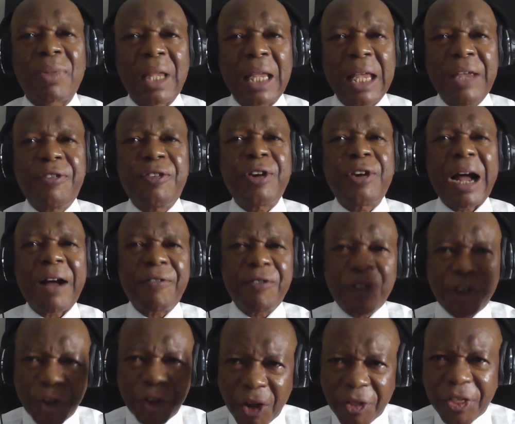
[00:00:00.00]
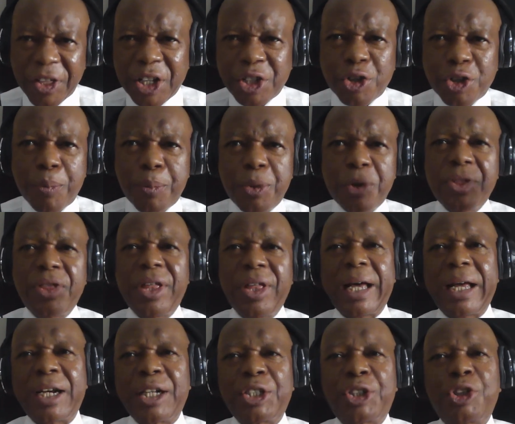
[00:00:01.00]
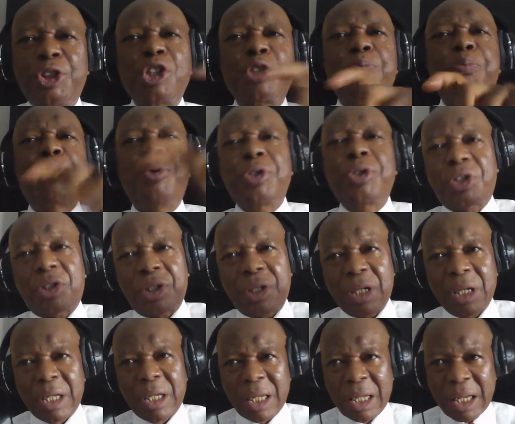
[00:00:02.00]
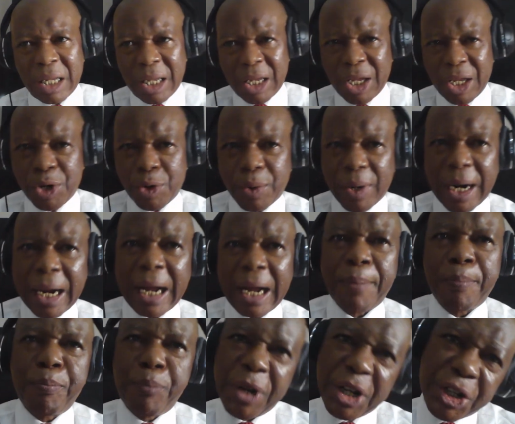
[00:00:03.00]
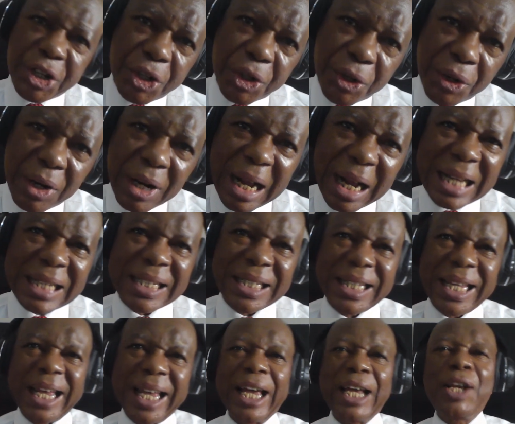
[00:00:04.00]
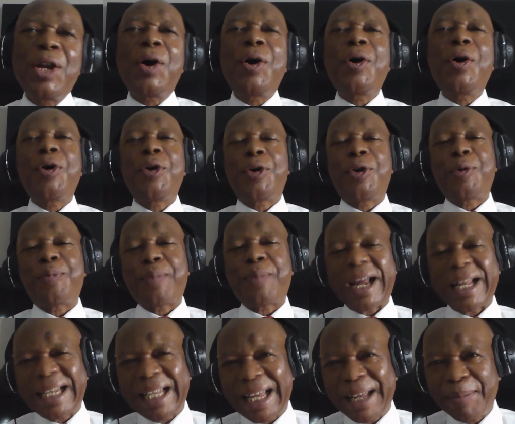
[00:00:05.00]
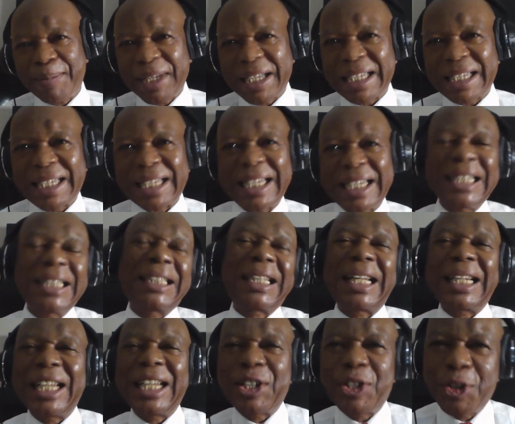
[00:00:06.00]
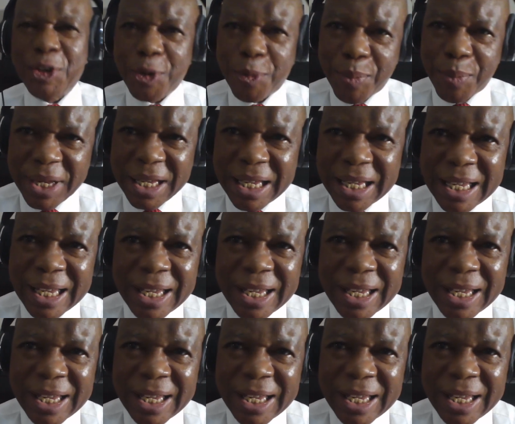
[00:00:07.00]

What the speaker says: If you have nothing to put there, just put your picture and say, hello, my name is Internet Newbie.